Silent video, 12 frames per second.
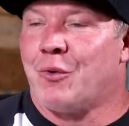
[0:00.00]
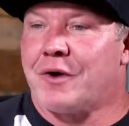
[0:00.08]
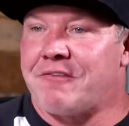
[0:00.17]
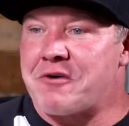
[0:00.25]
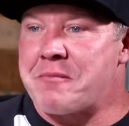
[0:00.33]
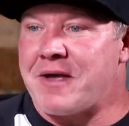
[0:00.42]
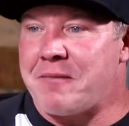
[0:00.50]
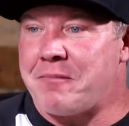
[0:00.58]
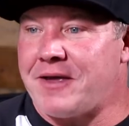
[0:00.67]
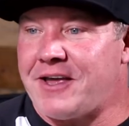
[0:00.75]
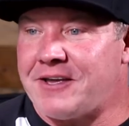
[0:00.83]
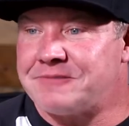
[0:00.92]
whatever it may
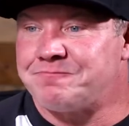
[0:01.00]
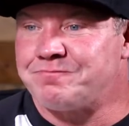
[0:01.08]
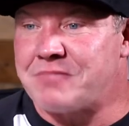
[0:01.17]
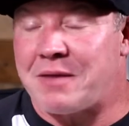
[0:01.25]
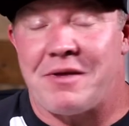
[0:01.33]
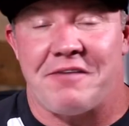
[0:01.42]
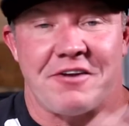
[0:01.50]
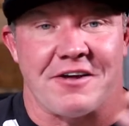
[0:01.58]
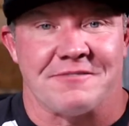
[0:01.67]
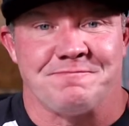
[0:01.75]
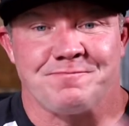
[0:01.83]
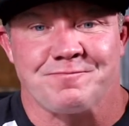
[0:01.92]
be, maybe even
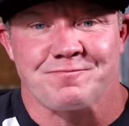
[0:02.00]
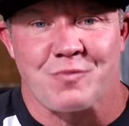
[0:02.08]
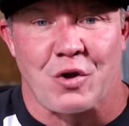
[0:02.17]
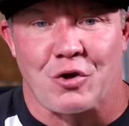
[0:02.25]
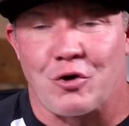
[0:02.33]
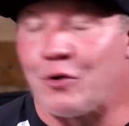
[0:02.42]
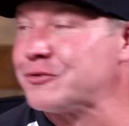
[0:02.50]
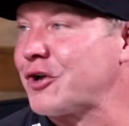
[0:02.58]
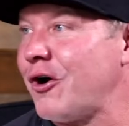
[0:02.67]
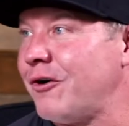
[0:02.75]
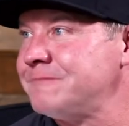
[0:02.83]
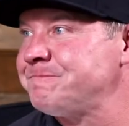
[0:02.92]
a cold
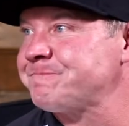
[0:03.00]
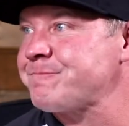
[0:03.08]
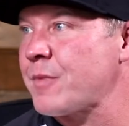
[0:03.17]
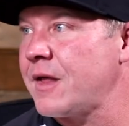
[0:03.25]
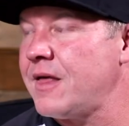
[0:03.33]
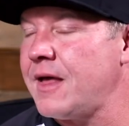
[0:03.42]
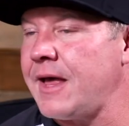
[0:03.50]
call yeah.